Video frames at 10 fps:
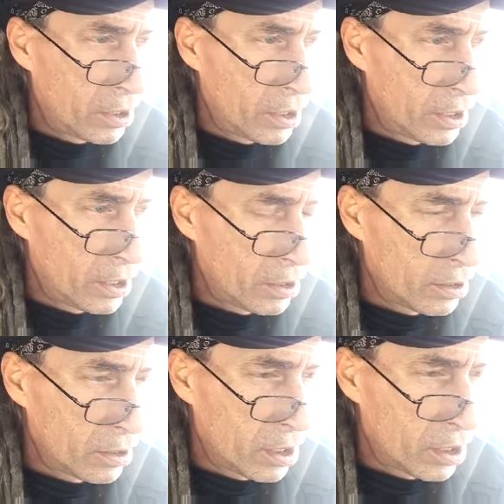
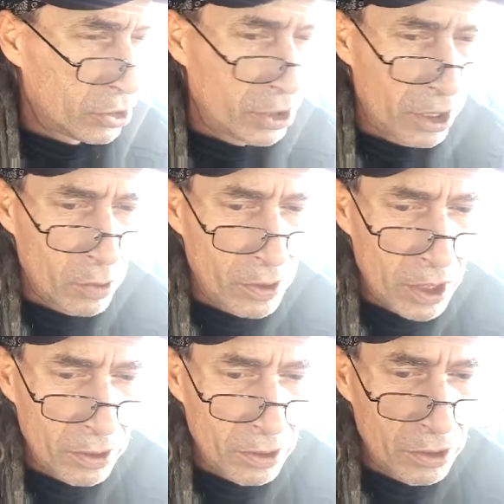and share with
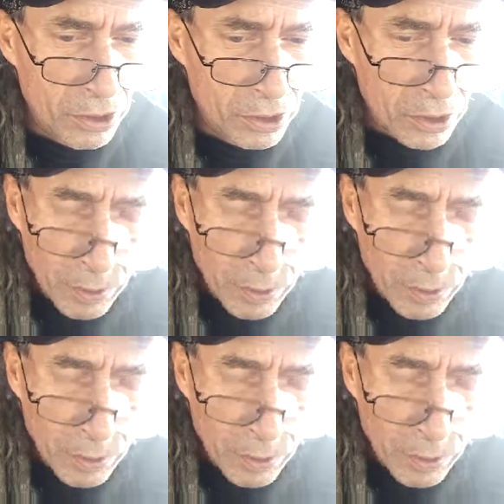others